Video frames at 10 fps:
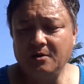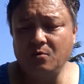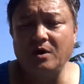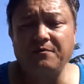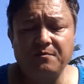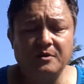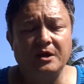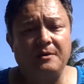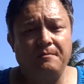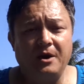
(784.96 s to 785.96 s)
when I
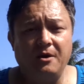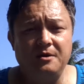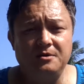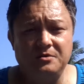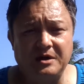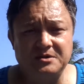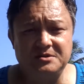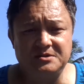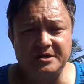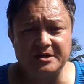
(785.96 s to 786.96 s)
got married in
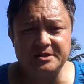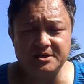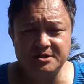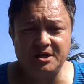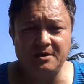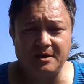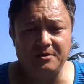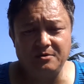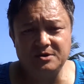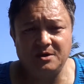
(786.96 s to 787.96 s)
2006, I knew I
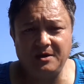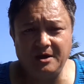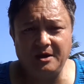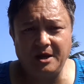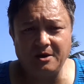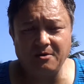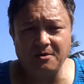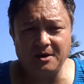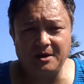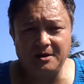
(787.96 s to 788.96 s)
was going to be
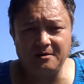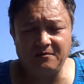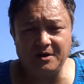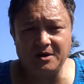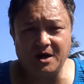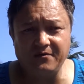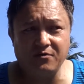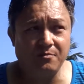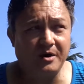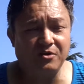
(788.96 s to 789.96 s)
here in Vietnam
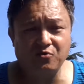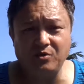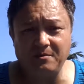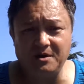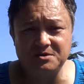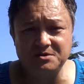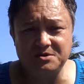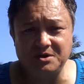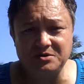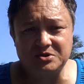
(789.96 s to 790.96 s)
for about 3 months or
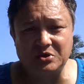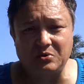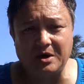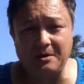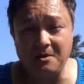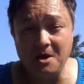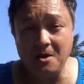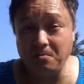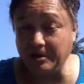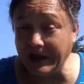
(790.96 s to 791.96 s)
so. So I
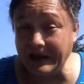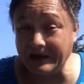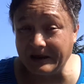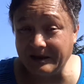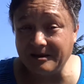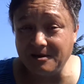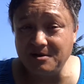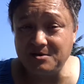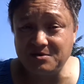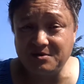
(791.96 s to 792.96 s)
planned
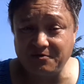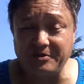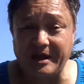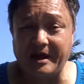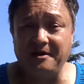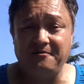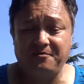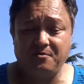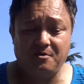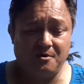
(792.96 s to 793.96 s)
that
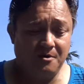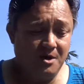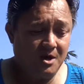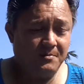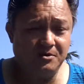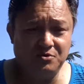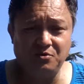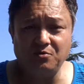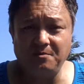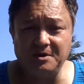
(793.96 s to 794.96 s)
for about
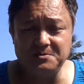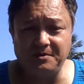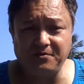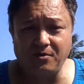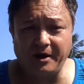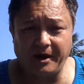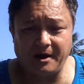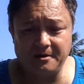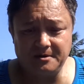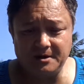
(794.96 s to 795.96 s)
2-3 months
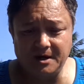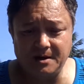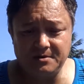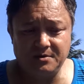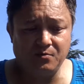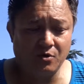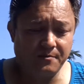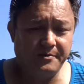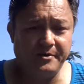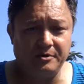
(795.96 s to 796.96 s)
beforehand to
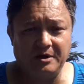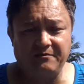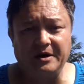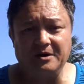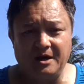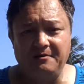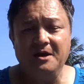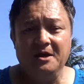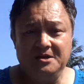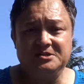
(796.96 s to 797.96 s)
work remotely. In fact, I
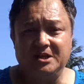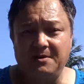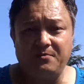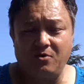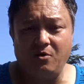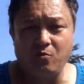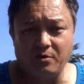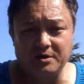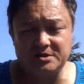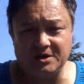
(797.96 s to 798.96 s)
set up
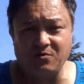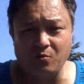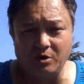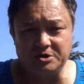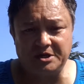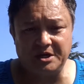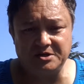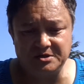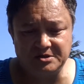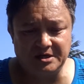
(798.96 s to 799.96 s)
several
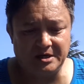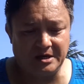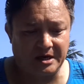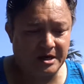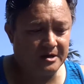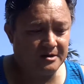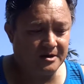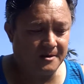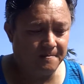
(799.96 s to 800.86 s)
workstations and